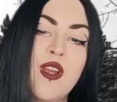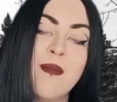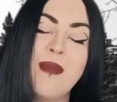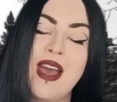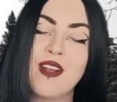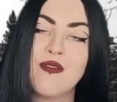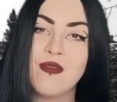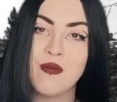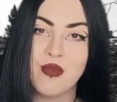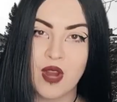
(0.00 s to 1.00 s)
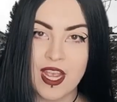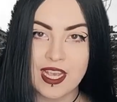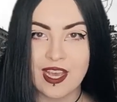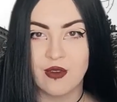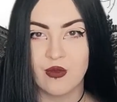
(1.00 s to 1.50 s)
are back from break
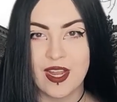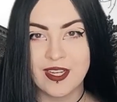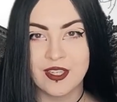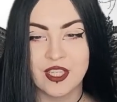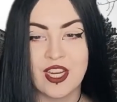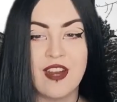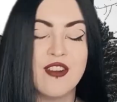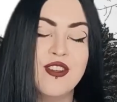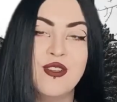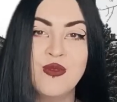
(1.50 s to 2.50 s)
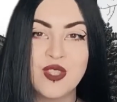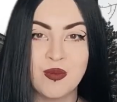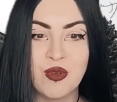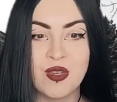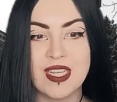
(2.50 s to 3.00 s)
and ready to share new
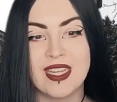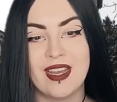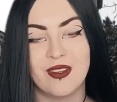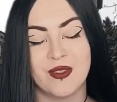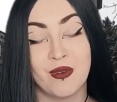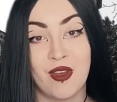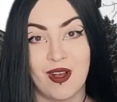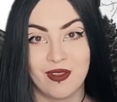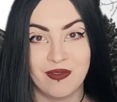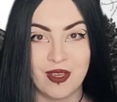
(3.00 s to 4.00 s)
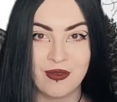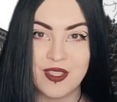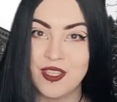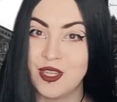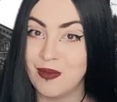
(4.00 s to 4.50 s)
spooky tales with all of you.
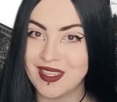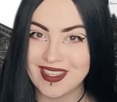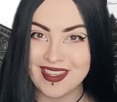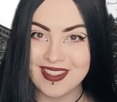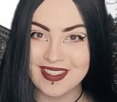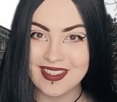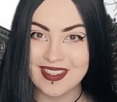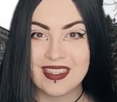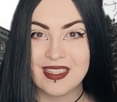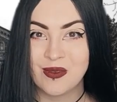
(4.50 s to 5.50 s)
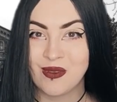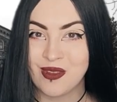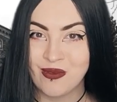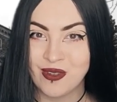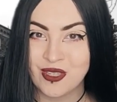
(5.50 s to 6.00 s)
Did you miss us? With
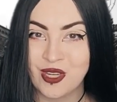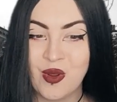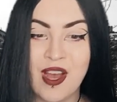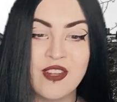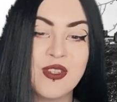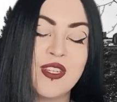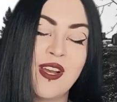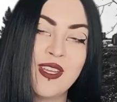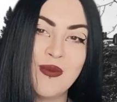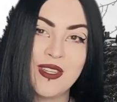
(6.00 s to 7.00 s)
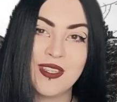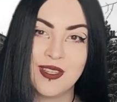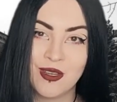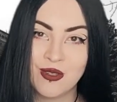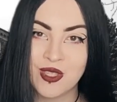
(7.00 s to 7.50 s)
over 200 documented
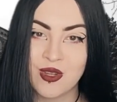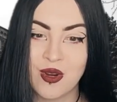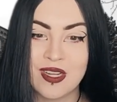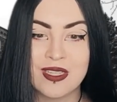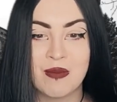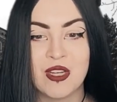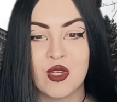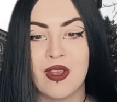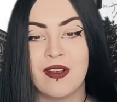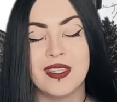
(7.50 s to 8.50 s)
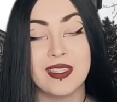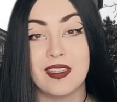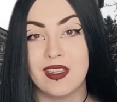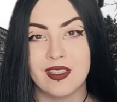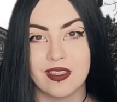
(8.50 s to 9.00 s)
ghost stories, Montreal is
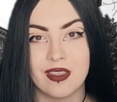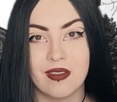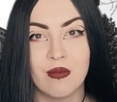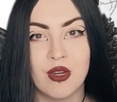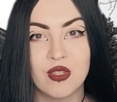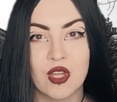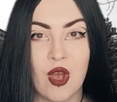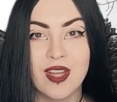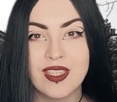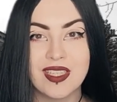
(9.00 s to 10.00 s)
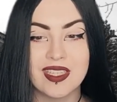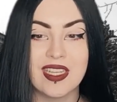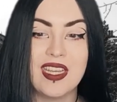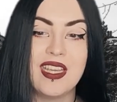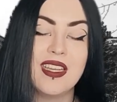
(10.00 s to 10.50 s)
easily the most haunted
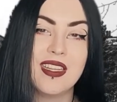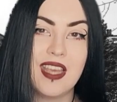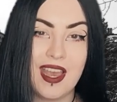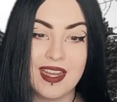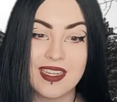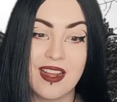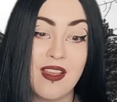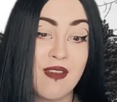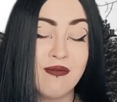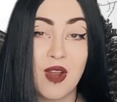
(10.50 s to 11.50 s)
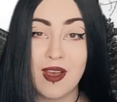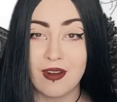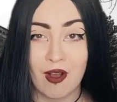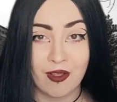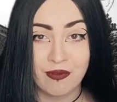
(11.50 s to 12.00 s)
city in Canada, if not
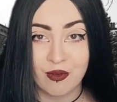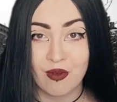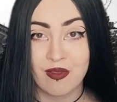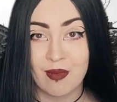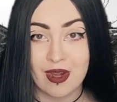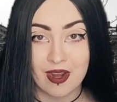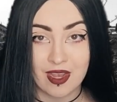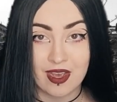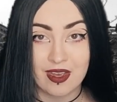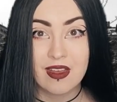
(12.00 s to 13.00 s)
all of North America.